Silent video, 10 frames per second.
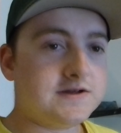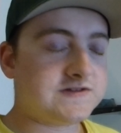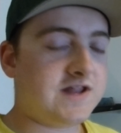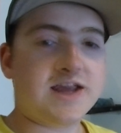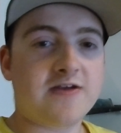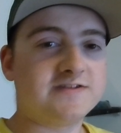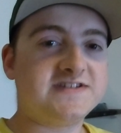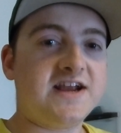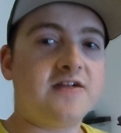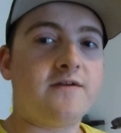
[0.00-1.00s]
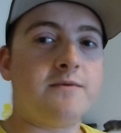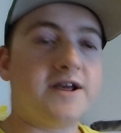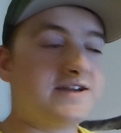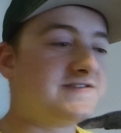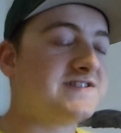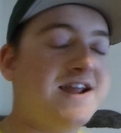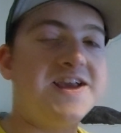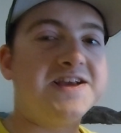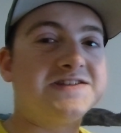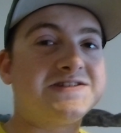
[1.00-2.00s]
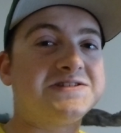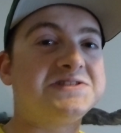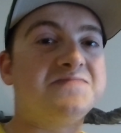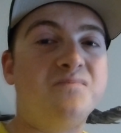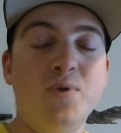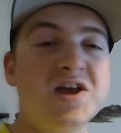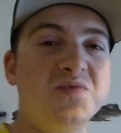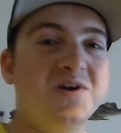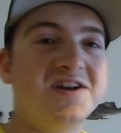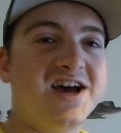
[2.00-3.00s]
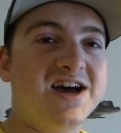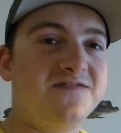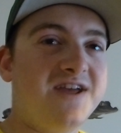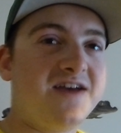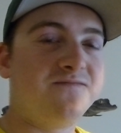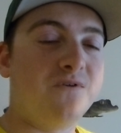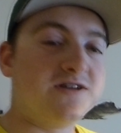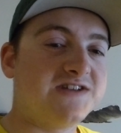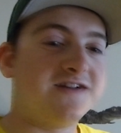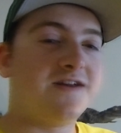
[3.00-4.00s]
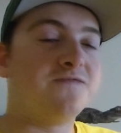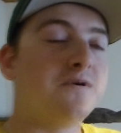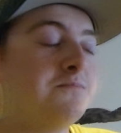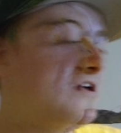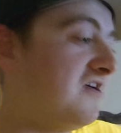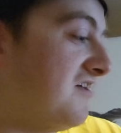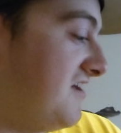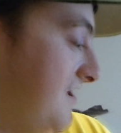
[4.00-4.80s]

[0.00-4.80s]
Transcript: So like I was saying, everybody, is today it's week one of Sunday football,